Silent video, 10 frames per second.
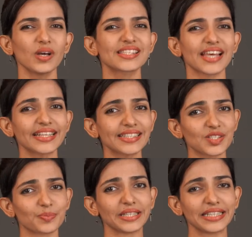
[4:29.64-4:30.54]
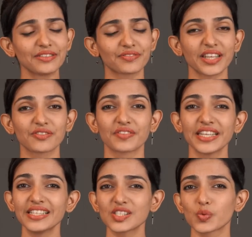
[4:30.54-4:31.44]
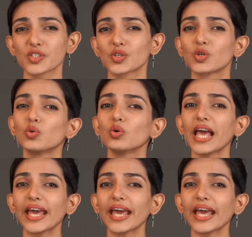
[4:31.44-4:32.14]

Well, scientists believe that Venus was cool